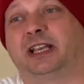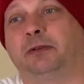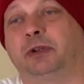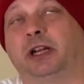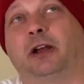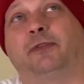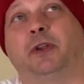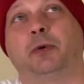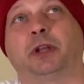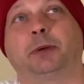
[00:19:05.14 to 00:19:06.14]
it, you know, if
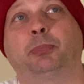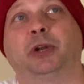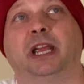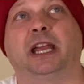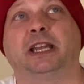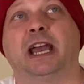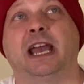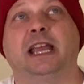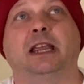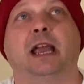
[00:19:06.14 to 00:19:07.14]
you were going to put it in
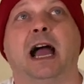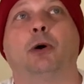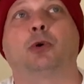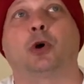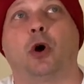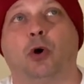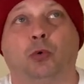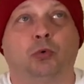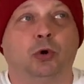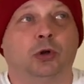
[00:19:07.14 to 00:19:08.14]
a
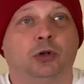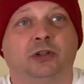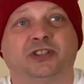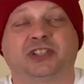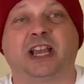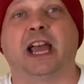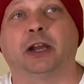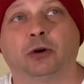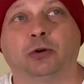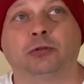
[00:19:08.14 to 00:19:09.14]
alcohol
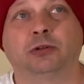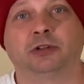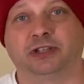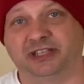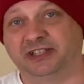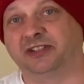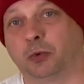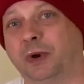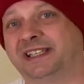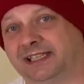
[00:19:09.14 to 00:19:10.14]
scale, this is a
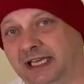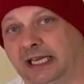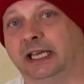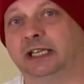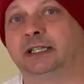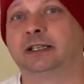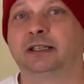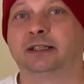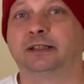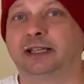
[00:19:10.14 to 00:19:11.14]
whiskey.
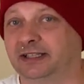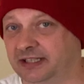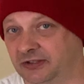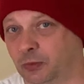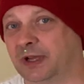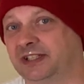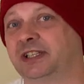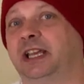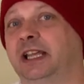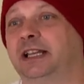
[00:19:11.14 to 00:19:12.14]
This is a
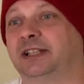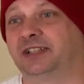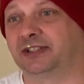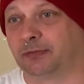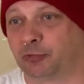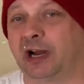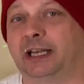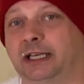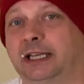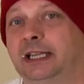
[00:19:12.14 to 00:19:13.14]
whiskey. This is a
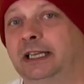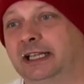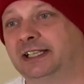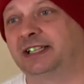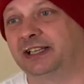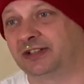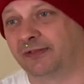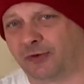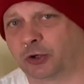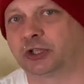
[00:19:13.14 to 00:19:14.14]
brandy. This is a
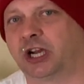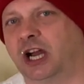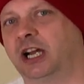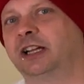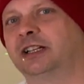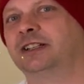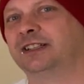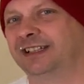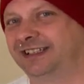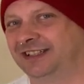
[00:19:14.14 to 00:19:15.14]
vodka.
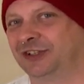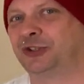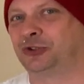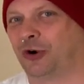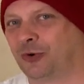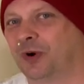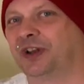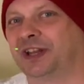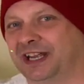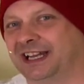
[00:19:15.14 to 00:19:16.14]
This is a strong
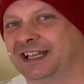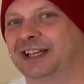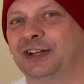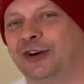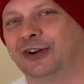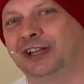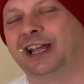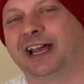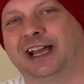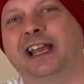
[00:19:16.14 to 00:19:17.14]
one at the end of the night.
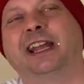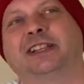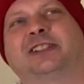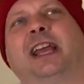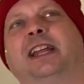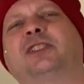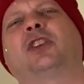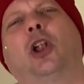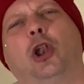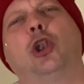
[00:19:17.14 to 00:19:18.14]
Yeah, it's it's
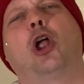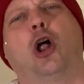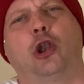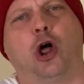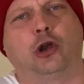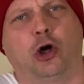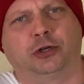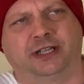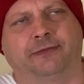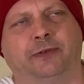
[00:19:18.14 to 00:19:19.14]
a lot, lot,
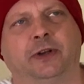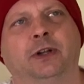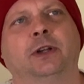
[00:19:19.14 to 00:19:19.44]
lot different.